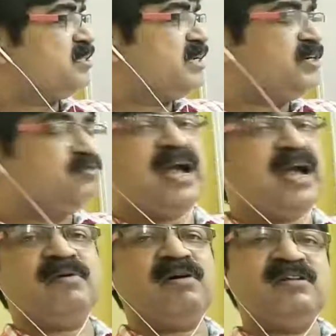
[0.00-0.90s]
they do
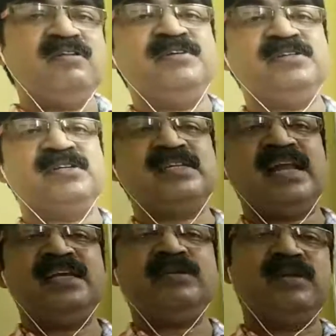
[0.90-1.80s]
have all the features
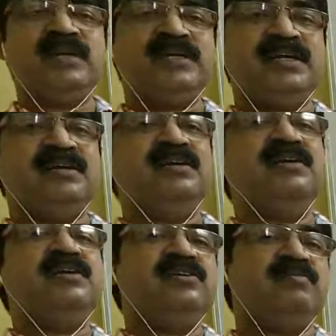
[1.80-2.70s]
like utility,
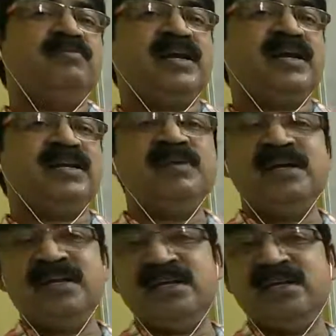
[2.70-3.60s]
your
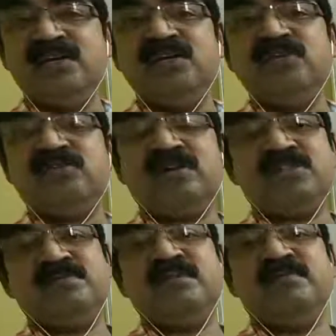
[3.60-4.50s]
marketability, your
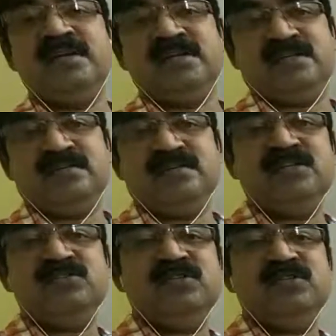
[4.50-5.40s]
transferability.
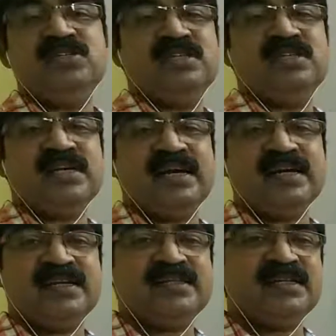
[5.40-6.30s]
These, these, these
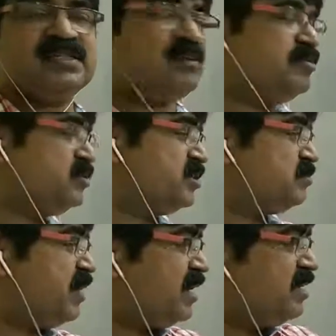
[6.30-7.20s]
characteristics are possessed
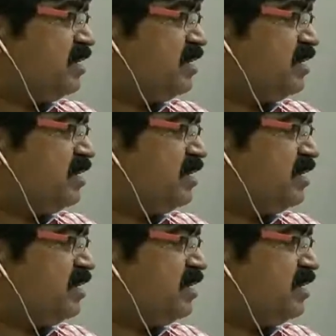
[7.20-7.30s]
by